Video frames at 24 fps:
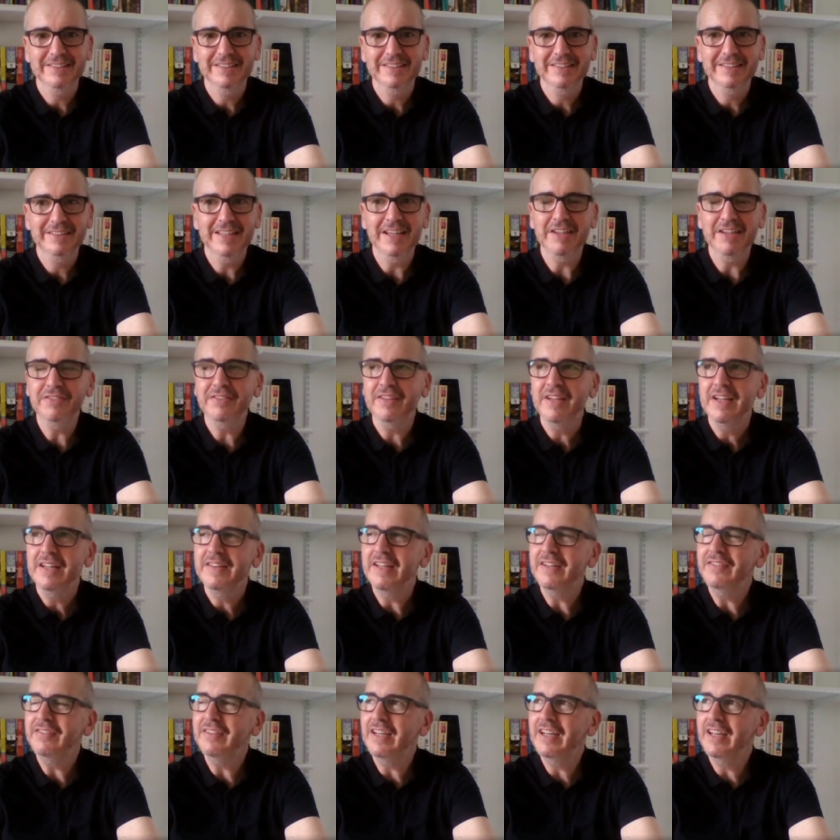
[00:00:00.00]
Uh, there's uh,
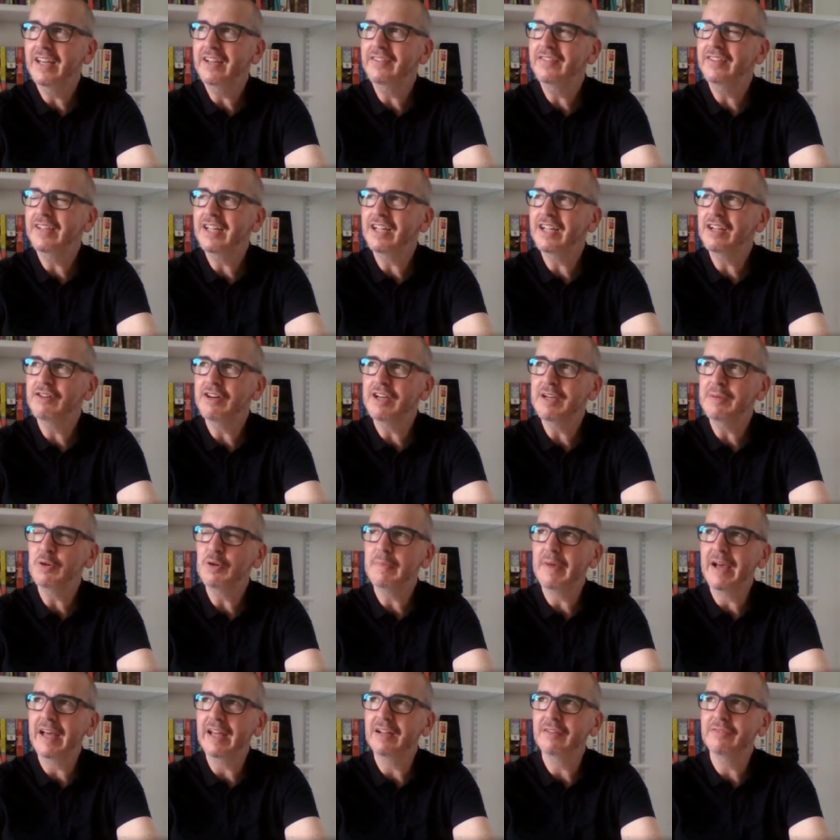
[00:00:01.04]
there's, a, there's an incredible
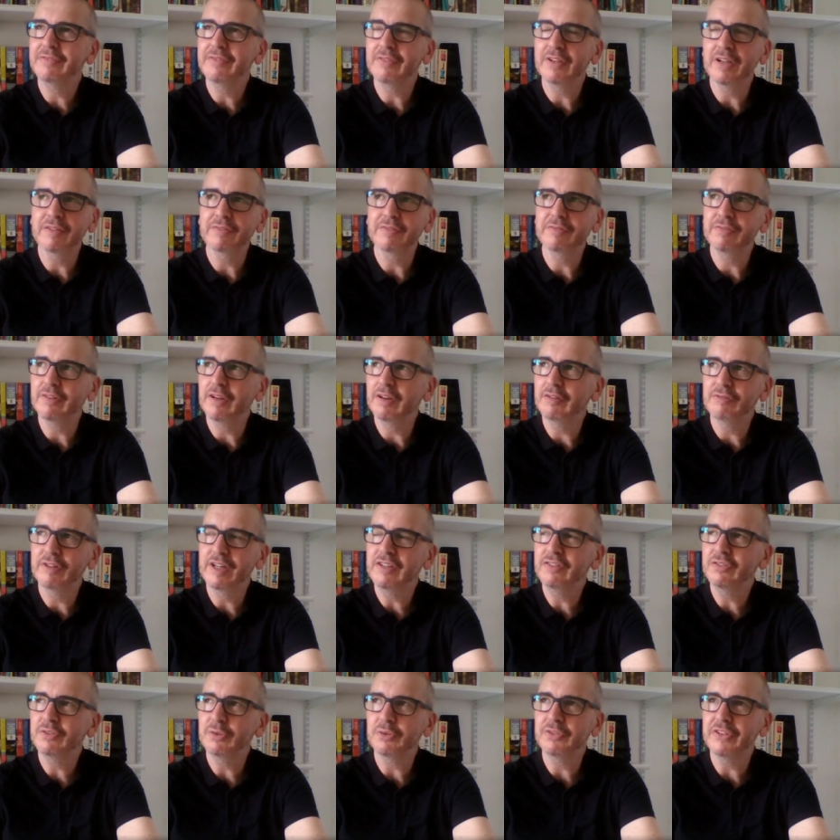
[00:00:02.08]
amount of, of, of,
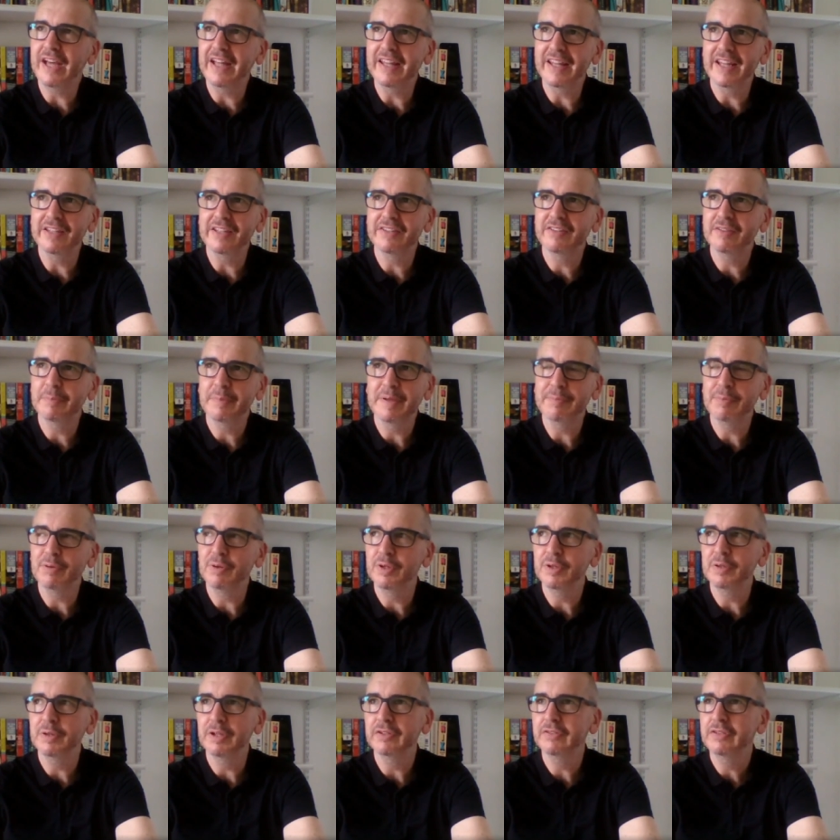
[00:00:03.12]
resource out there to
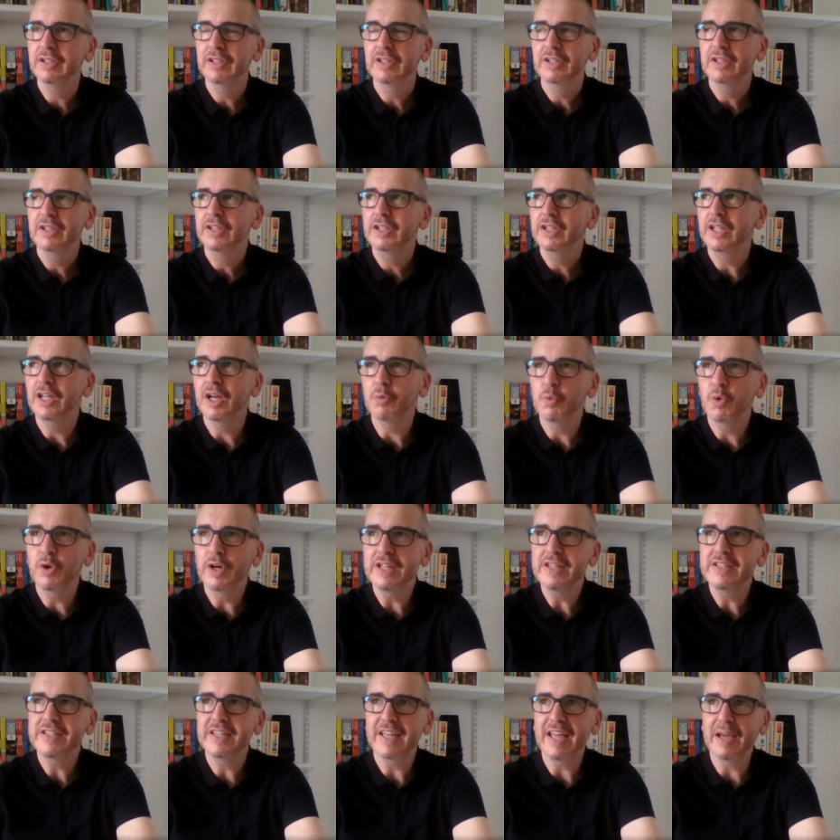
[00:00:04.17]
people who are you know
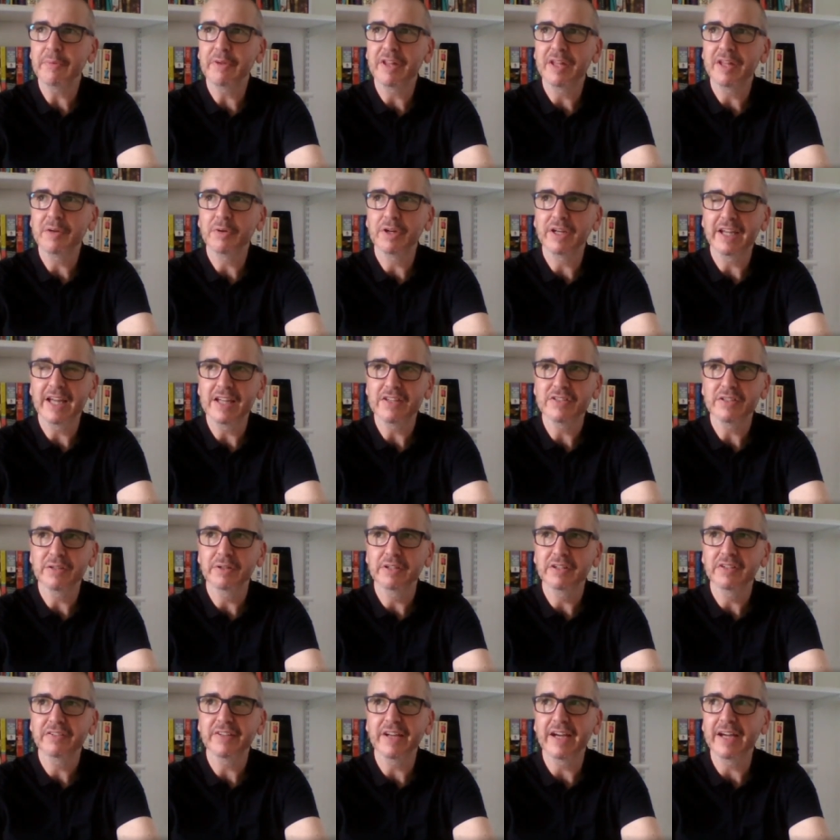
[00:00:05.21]
wanting to get where they want to get
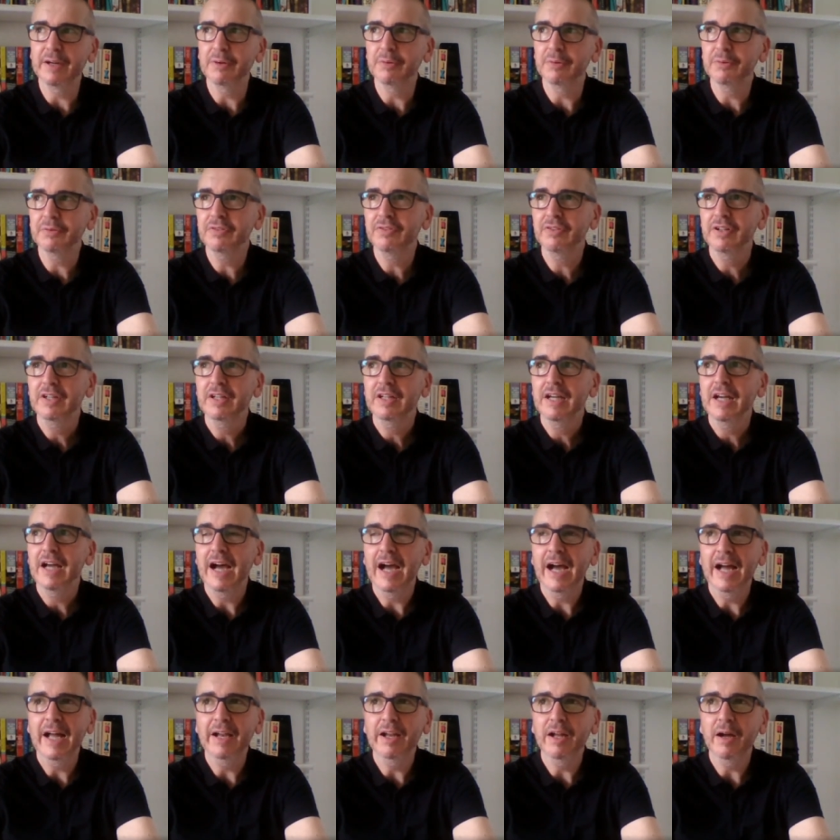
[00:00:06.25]
to in sales,
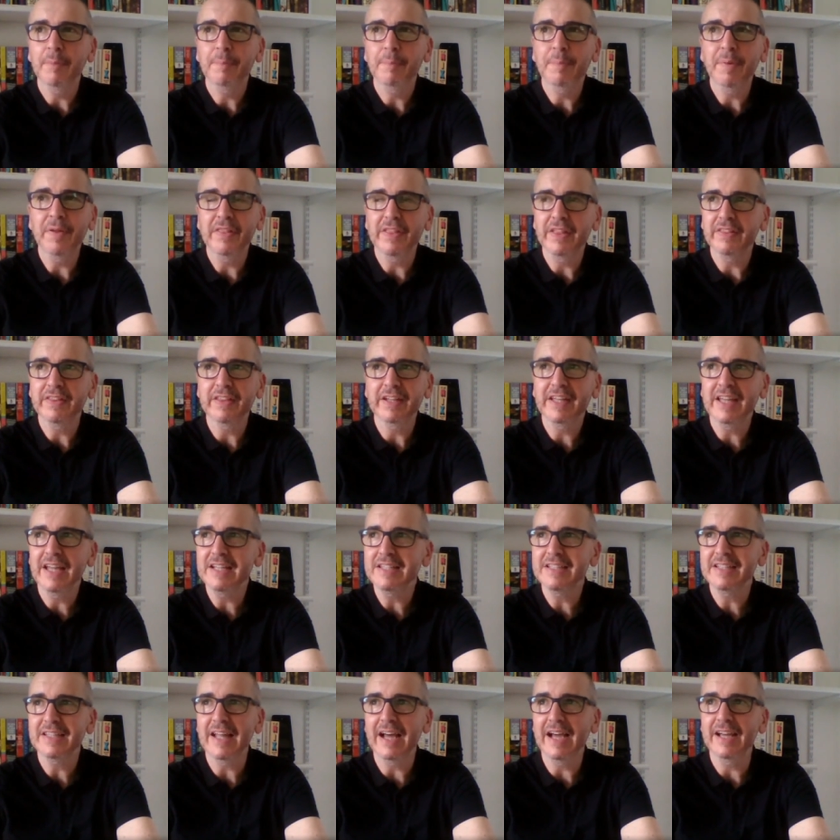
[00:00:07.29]
uh, but the, the
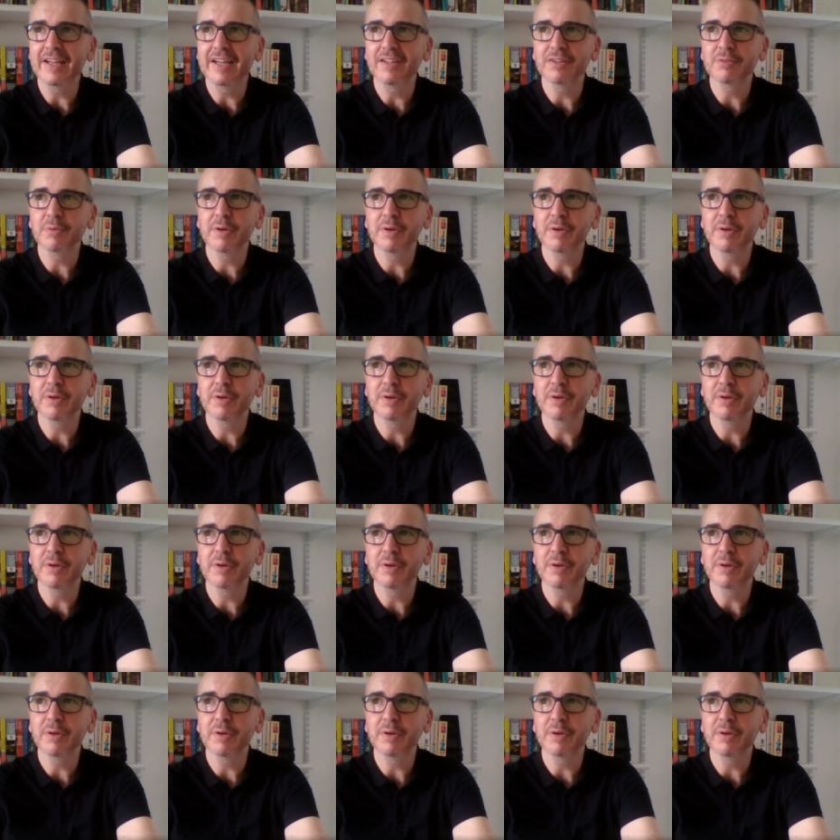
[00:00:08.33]
key to that